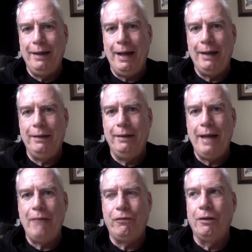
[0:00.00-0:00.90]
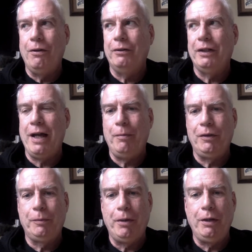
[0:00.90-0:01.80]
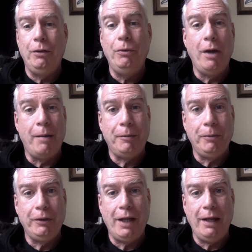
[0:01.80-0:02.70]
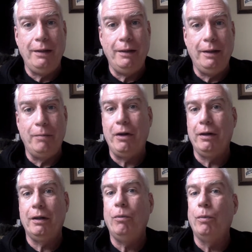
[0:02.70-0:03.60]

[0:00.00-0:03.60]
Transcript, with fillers: and that for a long time has been New Comic Book Day in America,